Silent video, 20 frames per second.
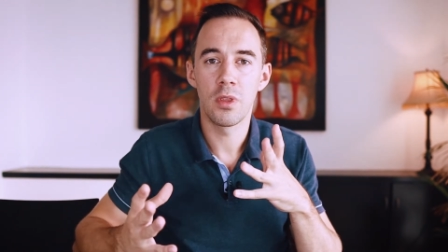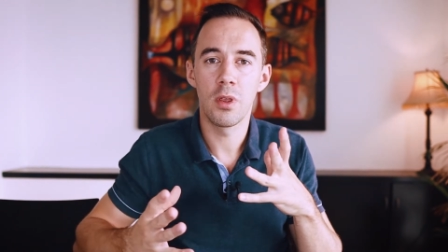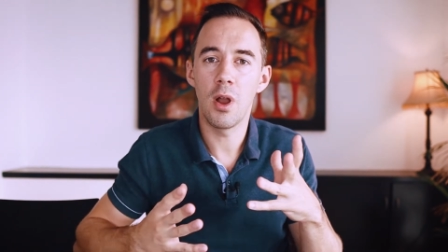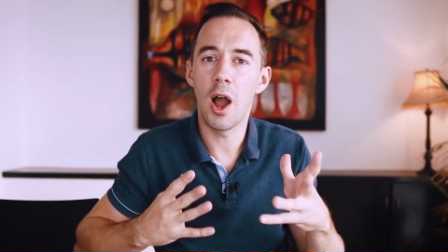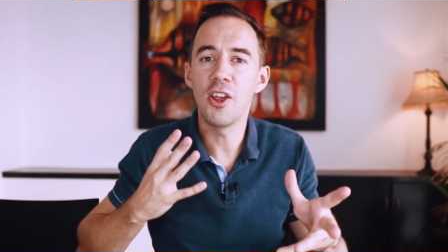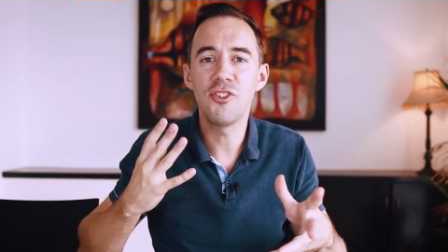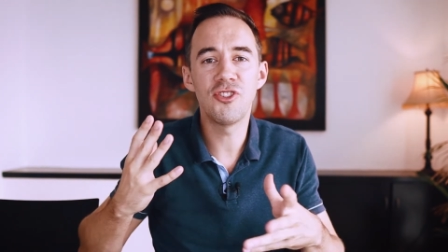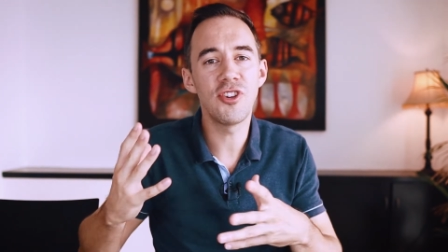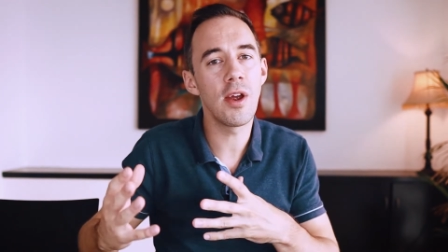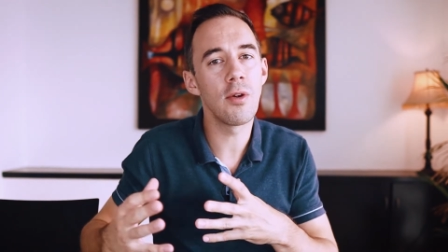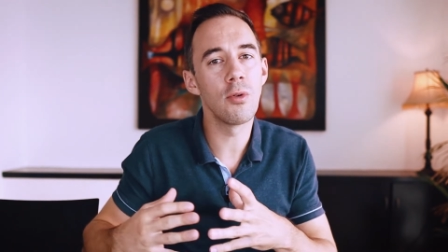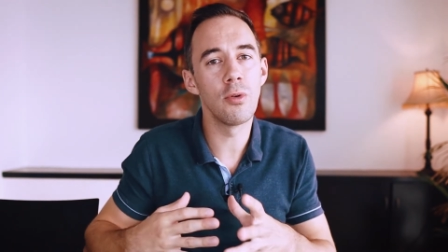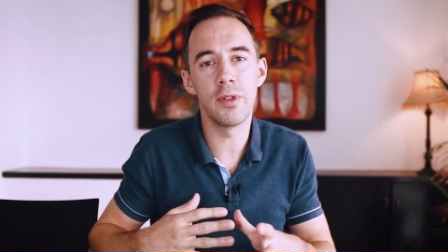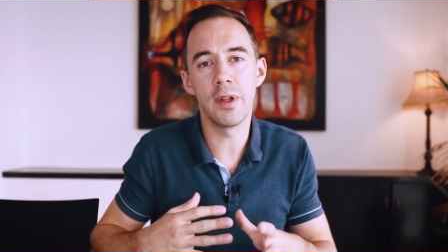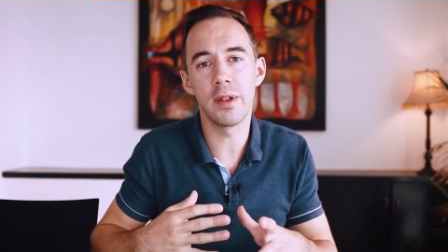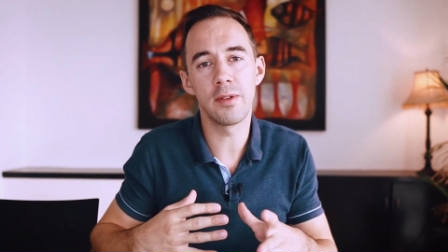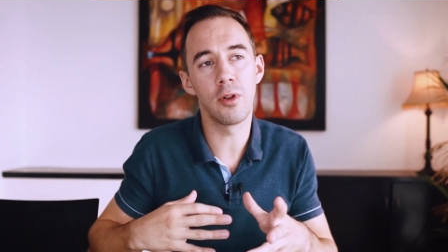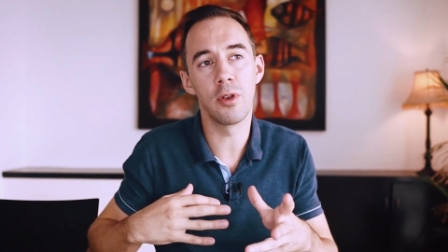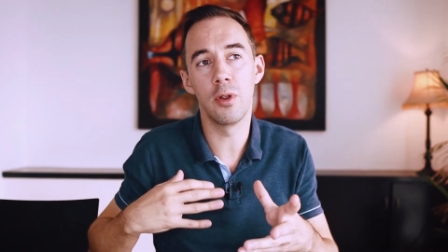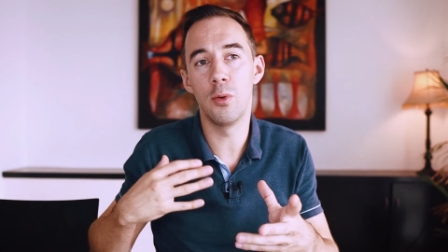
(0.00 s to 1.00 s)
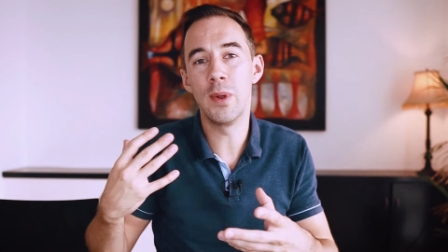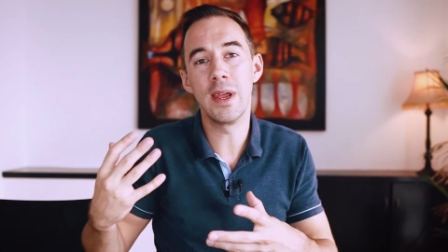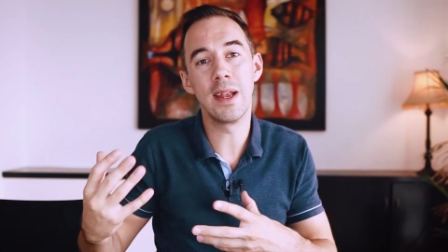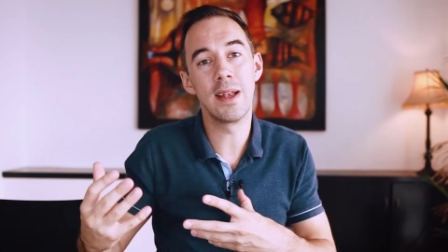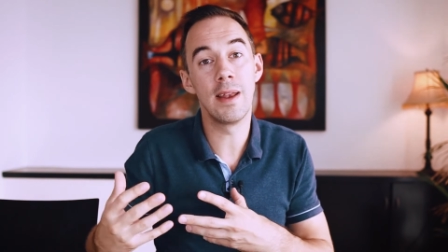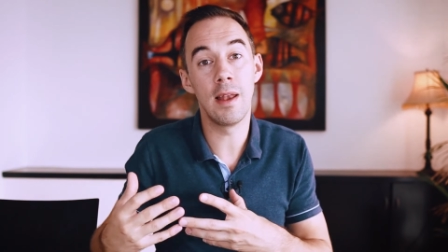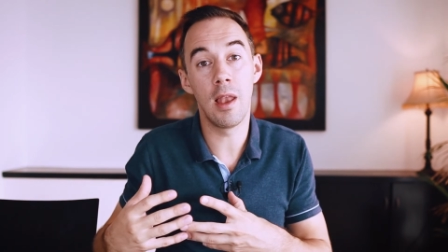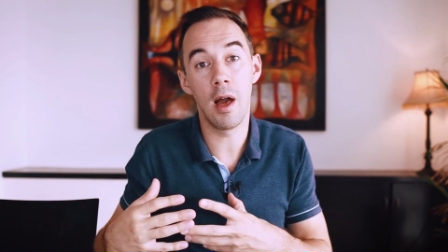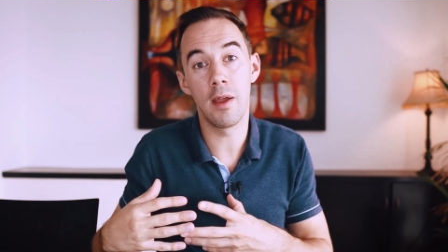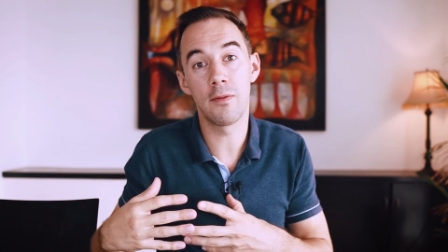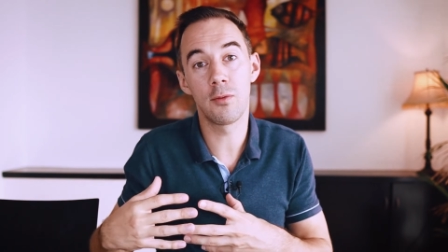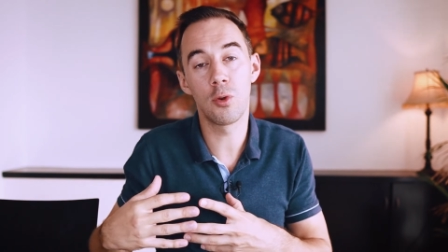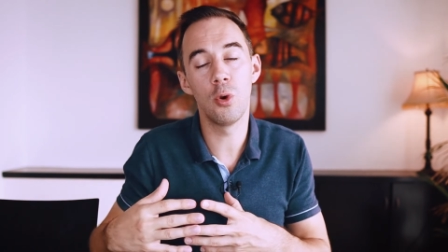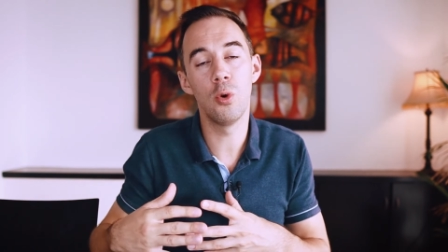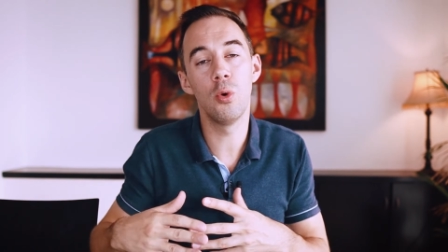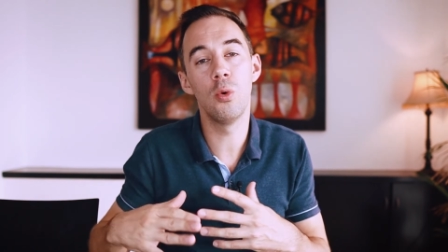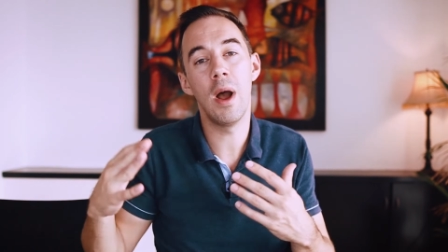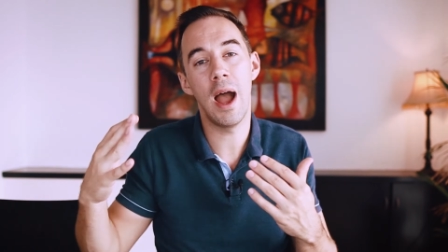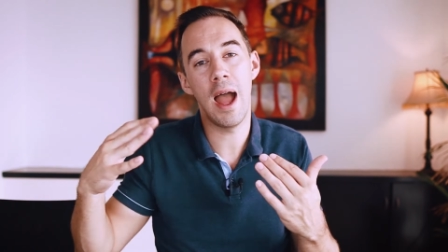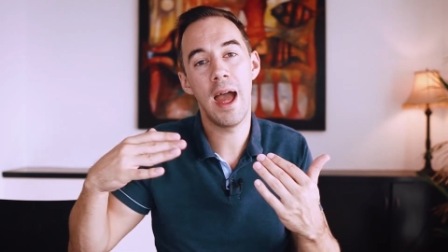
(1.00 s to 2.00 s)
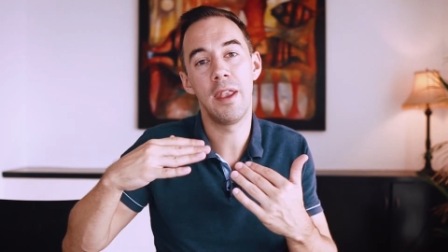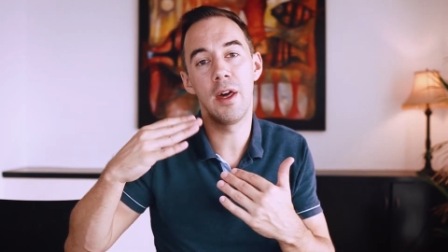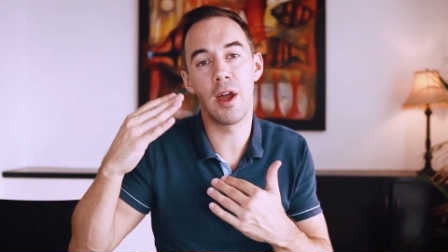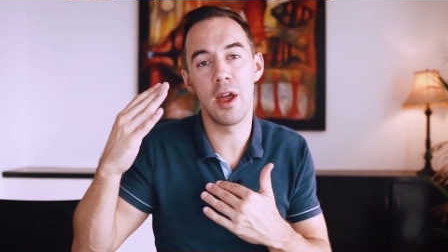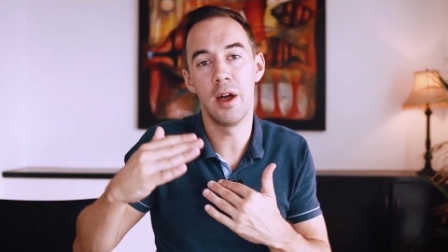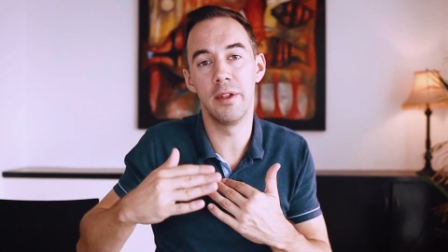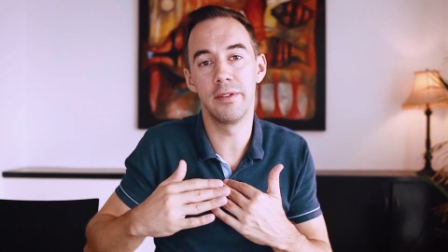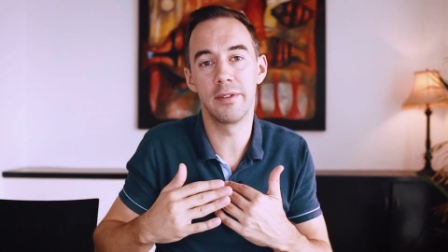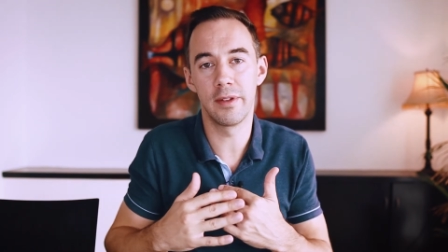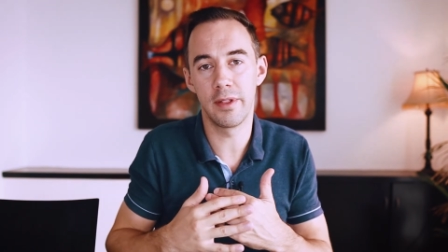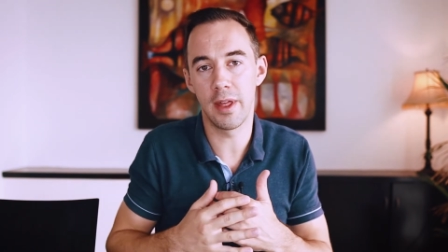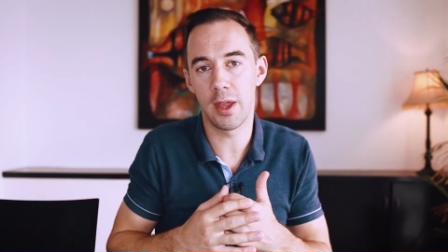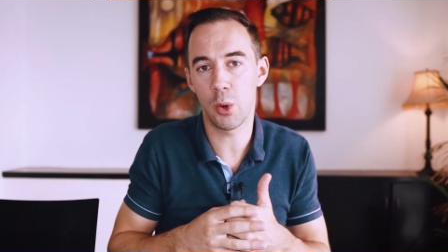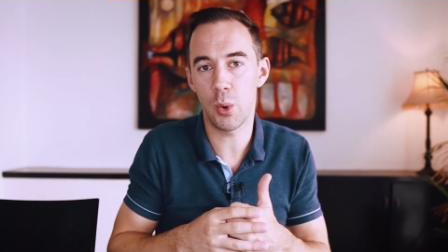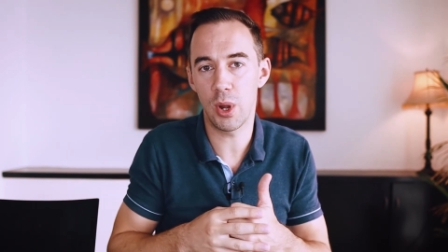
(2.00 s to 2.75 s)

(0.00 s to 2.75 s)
I share all this on a weekly live call, and I answer their